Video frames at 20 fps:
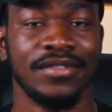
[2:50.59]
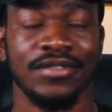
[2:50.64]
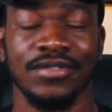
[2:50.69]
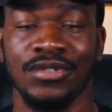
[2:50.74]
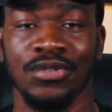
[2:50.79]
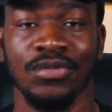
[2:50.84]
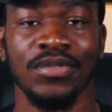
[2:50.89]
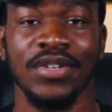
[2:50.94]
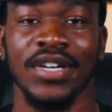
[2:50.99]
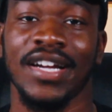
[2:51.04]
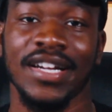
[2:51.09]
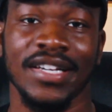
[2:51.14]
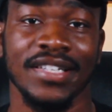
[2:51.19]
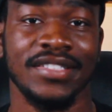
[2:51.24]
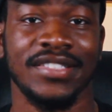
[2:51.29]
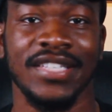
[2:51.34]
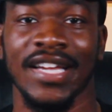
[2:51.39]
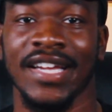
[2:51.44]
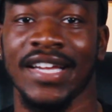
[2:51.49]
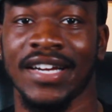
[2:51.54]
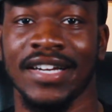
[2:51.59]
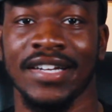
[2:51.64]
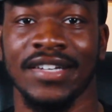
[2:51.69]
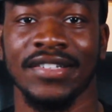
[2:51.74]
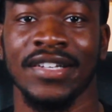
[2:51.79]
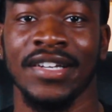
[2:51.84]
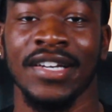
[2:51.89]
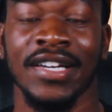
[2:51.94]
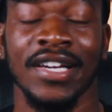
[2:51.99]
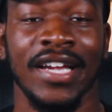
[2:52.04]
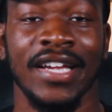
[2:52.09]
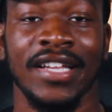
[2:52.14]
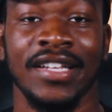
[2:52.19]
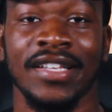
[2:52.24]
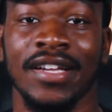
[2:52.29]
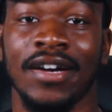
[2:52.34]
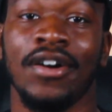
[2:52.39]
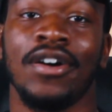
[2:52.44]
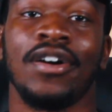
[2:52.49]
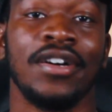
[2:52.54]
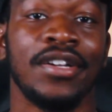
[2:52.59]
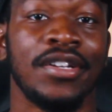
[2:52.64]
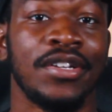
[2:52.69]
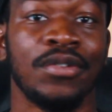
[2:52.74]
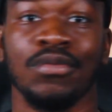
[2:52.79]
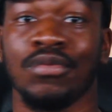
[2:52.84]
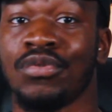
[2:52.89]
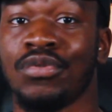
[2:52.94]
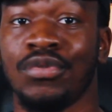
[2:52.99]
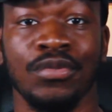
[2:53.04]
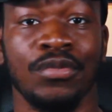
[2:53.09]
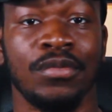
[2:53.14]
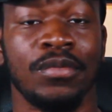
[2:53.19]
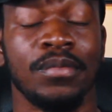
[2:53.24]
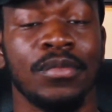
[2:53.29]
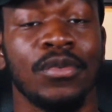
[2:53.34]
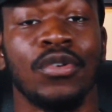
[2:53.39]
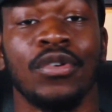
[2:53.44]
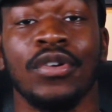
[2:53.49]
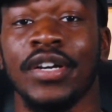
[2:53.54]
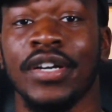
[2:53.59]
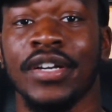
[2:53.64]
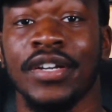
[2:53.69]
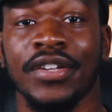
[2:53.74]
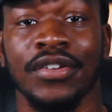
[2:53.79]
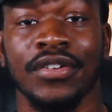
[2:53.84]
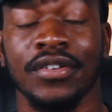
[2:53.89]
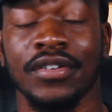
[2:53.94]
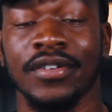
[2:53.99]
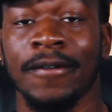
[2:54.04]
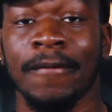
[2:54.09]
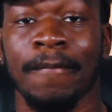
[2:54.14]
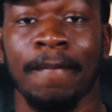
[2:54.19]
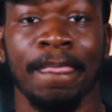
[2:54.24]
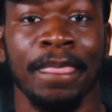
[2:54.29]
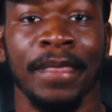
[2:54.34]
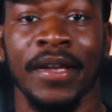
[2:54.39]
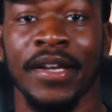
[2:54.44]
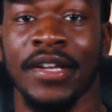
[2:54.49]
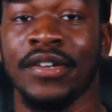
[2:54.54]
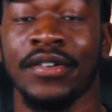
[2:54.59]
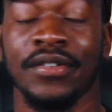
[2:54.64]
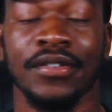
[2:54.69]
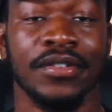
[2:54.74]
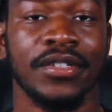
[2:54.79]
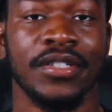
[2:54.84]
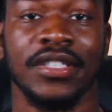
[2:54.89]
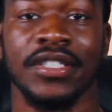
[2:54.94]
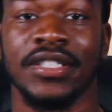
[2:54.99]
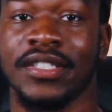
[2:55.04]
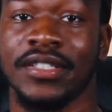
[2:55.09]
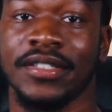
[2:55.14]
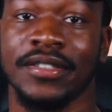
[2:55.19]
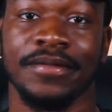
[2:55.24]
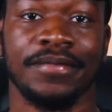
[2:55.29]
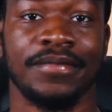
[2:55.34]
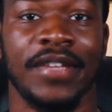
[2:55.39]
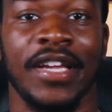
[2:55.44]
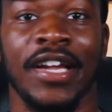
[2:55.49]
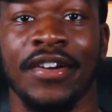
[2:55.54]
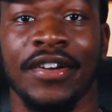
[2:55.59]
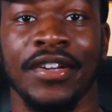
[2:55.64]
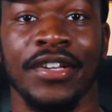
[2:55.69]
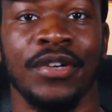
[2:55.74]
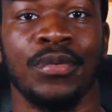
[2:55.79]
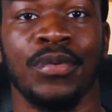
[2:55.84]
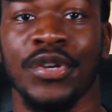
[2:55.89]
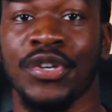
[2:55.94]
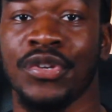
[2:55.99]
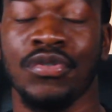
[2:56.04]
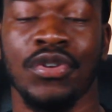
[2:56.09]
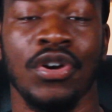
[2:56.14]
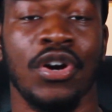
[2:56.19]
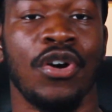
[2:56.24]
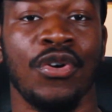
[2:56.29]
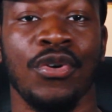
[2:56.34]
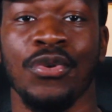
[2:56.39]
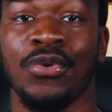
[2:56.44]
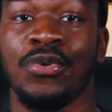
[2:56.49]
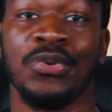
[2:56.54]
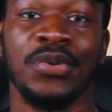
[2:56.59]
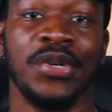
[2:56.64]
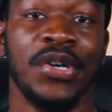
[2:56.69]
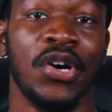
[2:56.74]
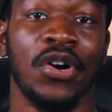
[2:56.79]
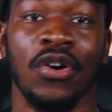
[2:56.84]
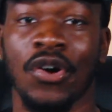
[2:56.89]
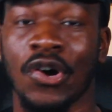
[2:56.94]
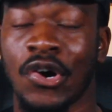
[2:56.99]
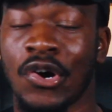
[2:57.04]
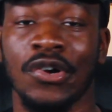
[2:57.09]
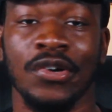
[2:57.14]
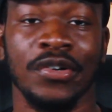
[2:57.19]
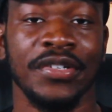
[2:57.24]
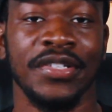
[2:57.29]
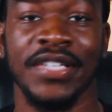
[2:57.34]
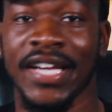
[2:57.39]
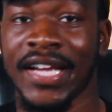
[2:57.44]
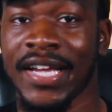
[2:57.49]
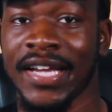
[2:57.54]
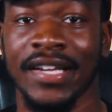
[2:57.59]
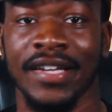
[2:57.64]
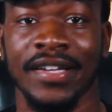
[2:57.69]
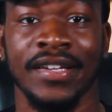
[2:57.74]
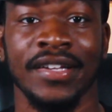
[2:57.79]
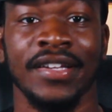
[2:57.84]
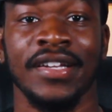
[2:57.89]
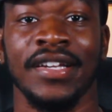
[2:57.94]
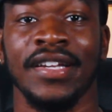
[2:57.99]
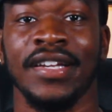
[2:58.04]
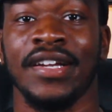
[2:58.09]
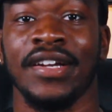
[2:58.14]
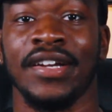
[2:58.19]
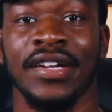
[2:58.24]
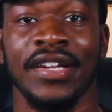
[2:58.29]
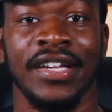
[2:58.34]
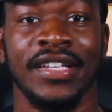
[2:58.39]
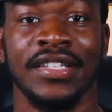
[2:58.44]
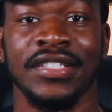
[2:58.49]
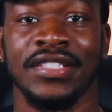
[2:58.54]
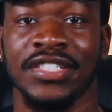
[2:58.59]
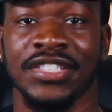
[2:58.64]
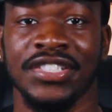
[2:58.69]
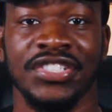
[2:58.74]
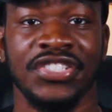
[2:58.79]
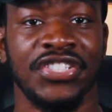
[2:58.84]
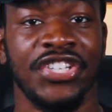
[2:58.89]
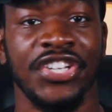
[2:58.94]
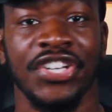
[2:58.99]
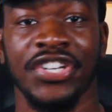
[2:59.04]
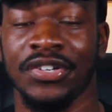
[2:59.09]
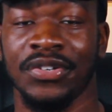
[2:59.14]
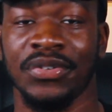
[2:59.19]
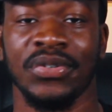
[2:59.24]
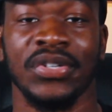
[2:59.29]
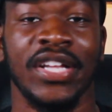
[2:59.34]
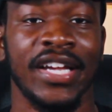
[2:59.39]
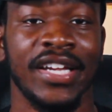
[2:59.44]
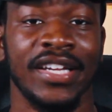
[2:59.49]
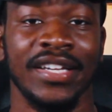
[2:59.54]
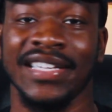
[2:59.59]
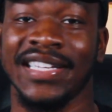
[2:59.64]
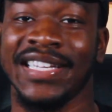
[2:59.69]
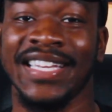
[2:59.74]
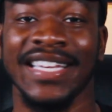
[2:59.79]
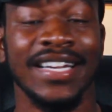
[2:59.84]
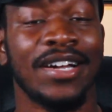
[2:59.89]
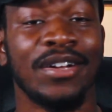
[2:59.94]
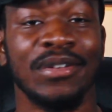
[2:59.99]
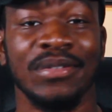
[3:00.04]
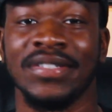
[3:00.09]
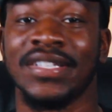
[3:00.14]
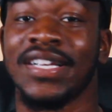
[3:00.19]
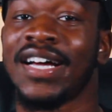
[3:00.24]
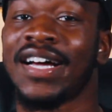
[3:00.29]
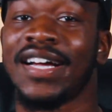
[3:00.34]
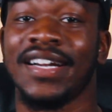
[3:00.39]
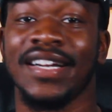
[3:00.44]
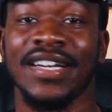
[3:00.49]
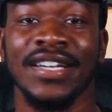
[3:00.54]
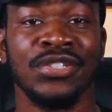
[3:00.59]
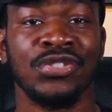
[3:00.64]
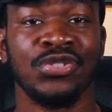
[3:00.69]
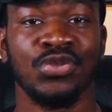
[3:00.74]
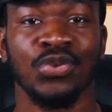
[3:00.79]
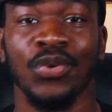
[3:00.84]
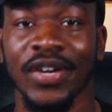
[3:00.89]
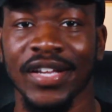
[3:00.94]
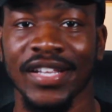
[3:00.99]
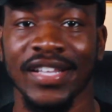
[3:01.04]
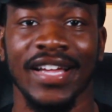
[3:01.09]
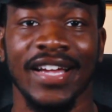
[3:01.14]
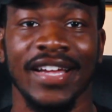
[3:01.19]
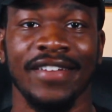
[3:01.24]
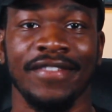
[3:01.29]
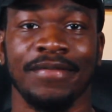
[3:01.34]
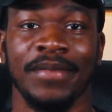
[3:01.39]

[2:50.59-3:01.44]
Do not stay out in the room or in your area where you code all day and just chill. Get outside, enjoy life,